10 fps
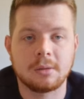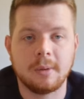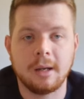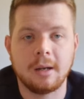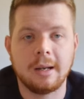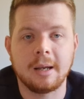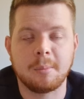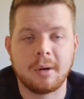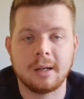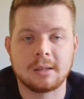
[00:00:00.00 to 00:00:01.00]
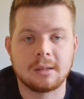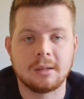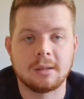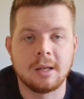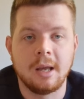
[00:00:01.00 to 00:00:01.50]
as well, like
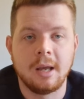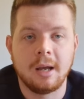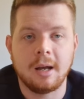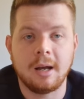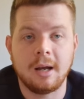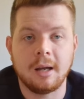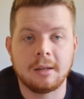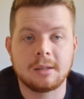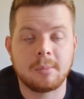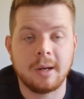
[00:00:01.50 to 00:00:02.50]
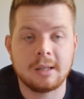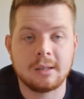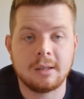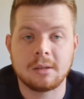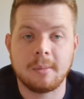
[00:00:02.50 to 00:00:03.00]
pretzels and
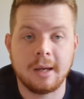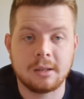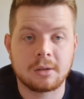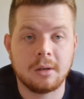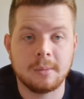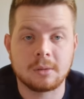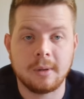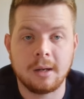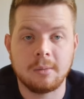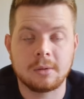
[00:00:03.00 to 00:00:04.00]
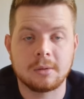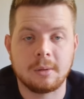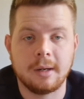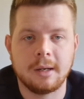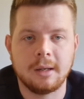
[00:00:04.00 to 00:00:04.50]
surprisingly some ice cream as well, which was
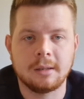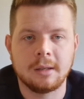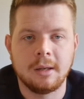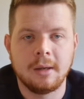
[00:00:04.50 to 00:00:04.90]
quite nice.